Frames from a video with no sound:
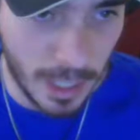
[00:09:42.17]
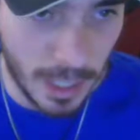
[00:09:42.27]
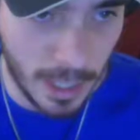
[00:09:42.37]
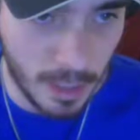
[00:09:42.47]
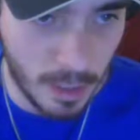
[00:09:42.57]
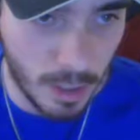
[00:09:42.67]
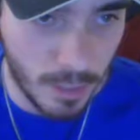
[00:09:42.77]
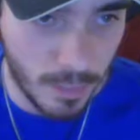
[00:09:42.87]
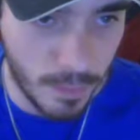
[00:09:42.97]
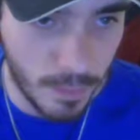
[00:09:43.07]
In
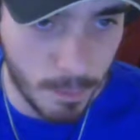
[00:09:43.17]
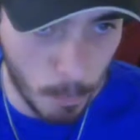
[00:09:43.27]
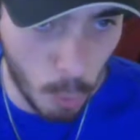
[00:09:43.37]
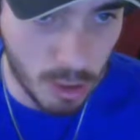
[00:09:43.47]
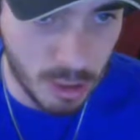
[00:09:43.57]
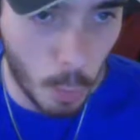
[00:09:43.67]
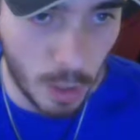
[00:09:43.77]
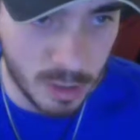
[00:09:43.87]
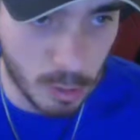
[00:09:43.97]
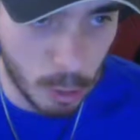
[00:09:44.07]
most
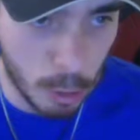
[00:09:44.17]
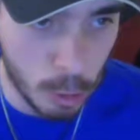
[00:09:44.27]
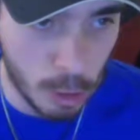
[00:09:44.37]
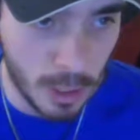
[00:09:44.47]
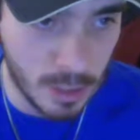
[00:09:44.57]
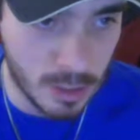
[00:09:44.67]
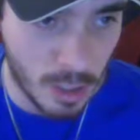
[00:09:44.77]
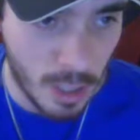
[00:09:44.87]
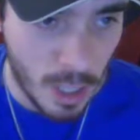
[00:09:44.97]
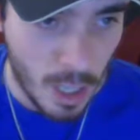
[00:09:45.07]
Western countries,
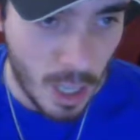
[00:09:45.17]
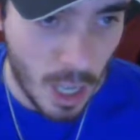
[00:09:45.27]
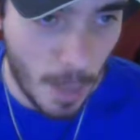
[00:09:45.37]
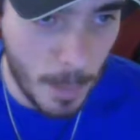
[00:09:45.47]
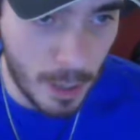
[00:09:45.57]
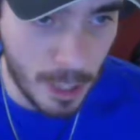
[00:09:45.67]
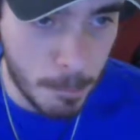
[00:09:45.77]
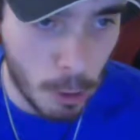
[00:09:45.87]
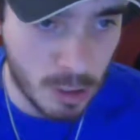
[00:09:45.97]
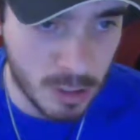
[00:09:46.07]
a married
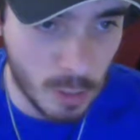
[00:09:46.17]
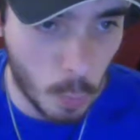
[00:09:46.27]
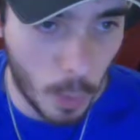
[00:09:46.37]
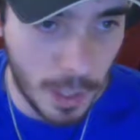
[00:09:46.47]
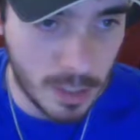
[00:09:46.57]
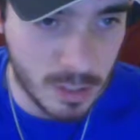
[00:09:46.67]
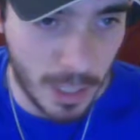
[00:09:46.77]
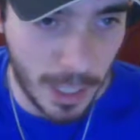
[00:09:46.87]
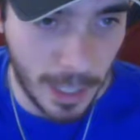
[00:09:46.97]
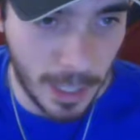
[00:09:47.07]
person wears
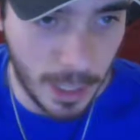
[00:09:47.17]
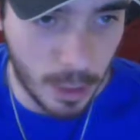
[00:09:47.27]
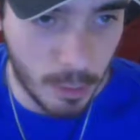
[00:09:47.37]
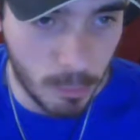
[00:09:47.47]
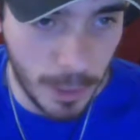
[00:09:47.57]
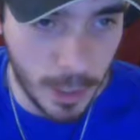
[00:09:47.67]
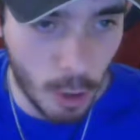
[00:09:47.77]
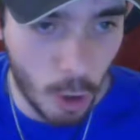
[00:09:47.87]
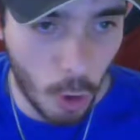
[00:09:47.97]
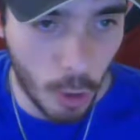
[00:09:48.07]
a ring
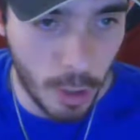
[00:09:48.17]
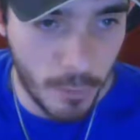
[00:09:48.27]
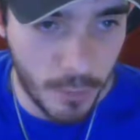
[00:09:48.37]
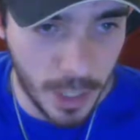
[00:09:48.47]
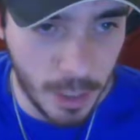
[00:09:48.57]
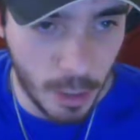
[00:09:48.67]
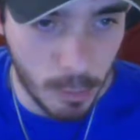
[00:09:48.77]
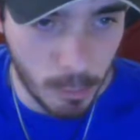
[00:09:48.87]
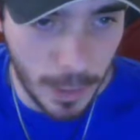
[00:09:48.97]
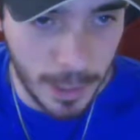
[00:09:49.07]
on the
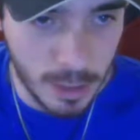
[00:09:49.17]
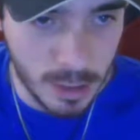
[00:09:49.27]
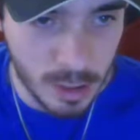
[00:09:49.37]
right,